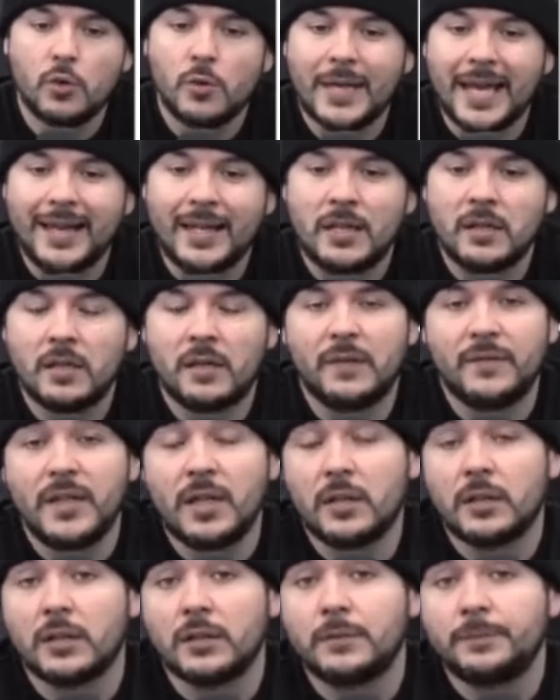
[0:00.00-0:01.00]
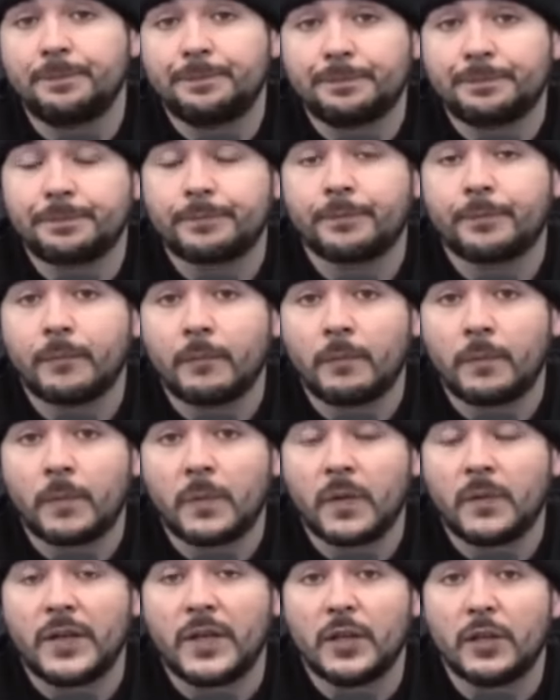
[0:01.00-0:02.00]
You get into the vehicle.
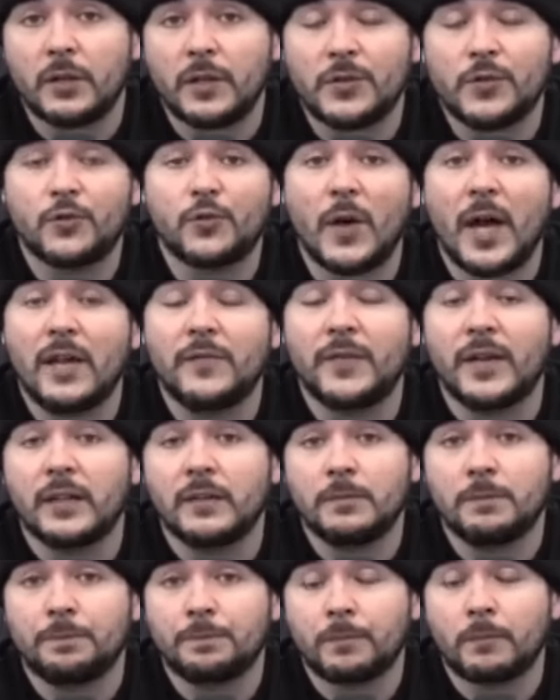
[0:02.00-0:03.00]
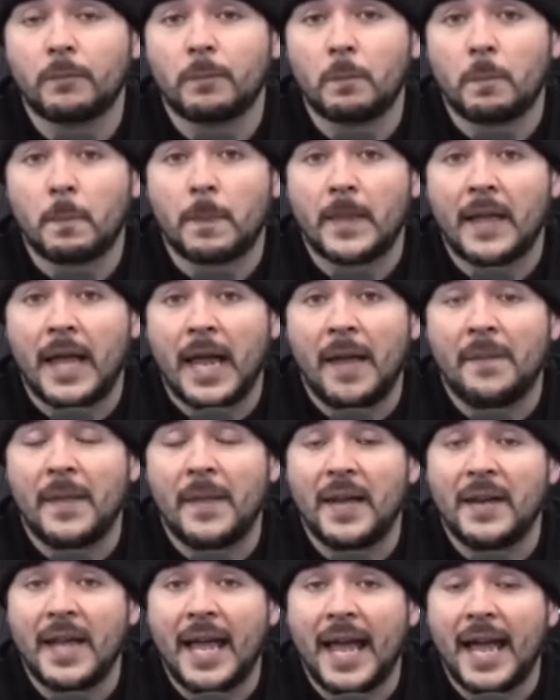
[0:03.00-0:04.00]
The vehicle is driving.
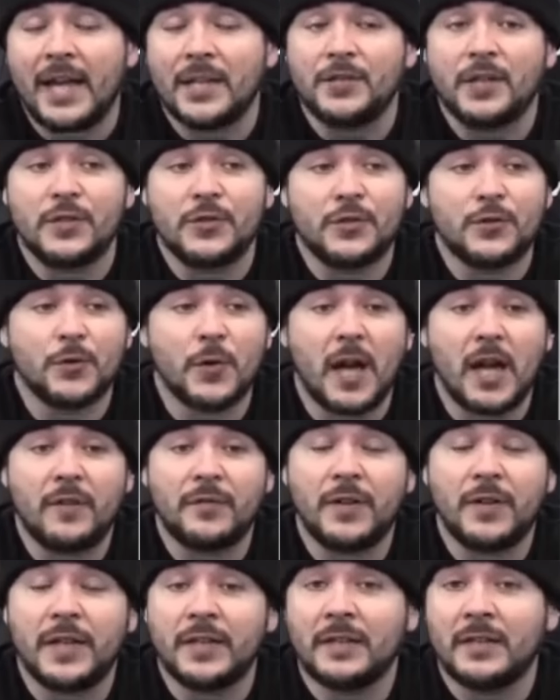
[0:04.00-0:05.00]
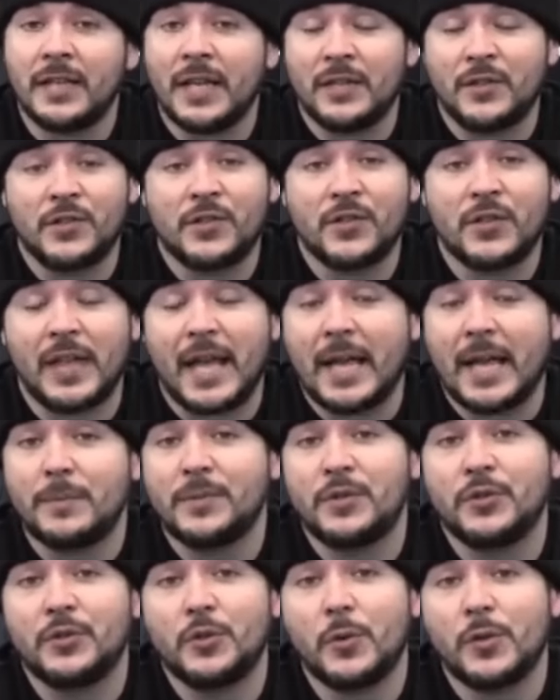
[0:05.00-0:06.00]
And then as it's driving, it
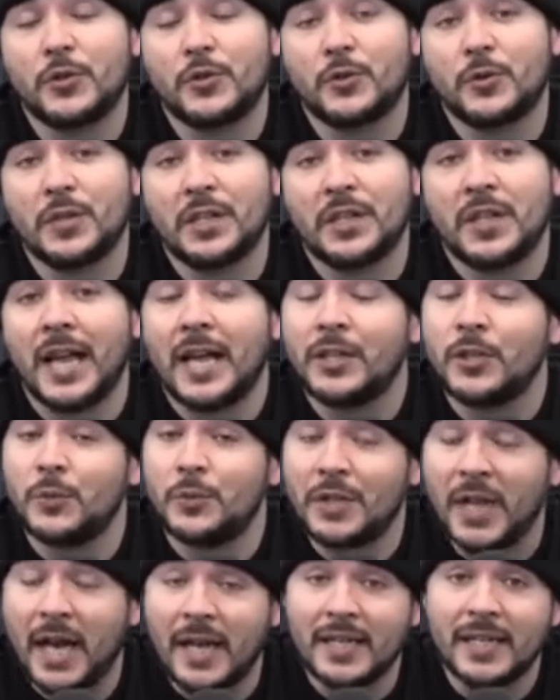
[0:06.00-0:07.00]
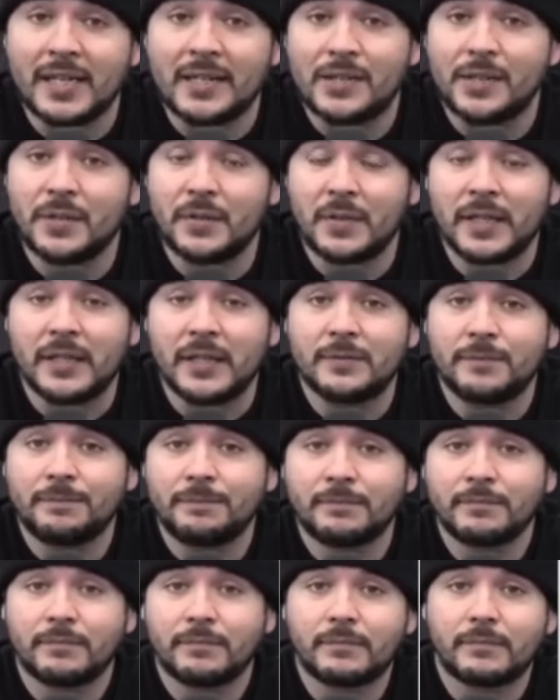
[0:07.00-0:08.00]
slams into a tree and you die instantly.